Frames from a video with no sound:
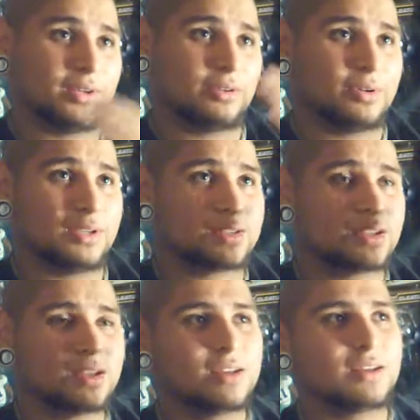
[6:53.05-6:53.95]
degrees
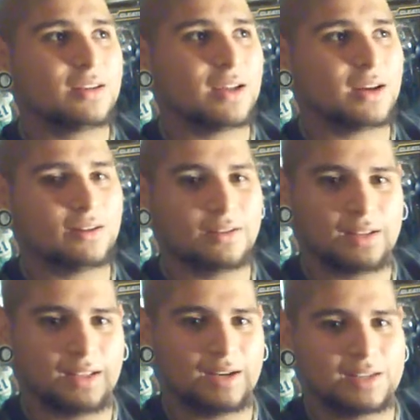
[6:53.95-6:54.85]
down,
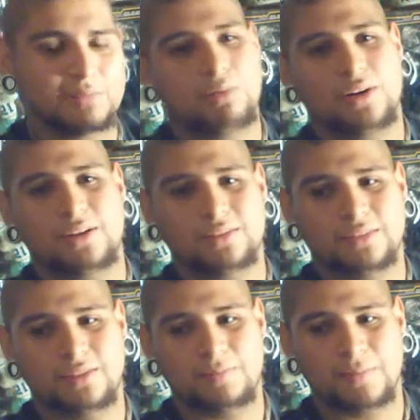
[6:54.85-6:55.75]
then it just breaks.